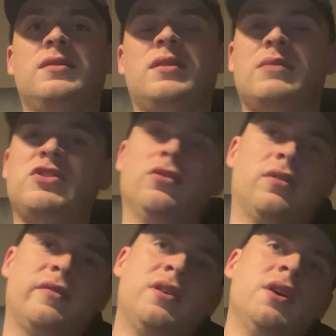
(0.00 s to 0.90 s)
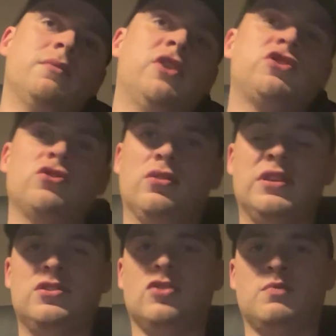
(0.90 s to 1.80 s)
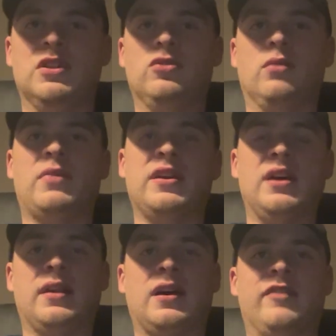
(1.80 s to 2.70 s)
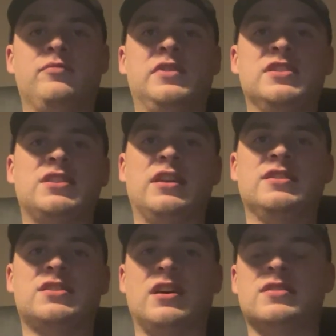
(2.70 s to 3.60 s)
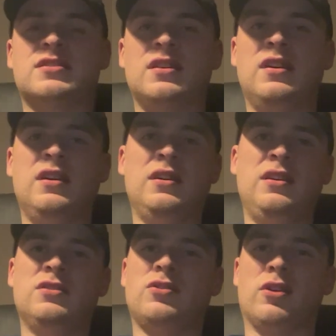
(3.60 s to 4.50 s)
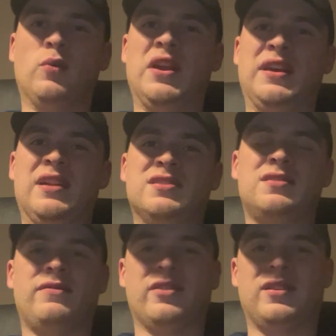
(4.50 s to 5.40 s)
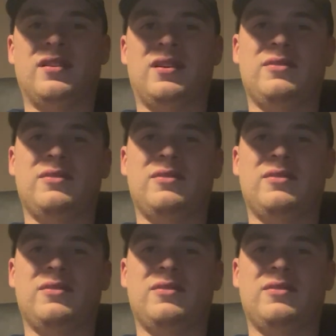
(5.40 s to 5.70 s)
I'm sure of it. Mochizuki's just been done by Yannick Hanfman in straight sets. He's got to win against fucking.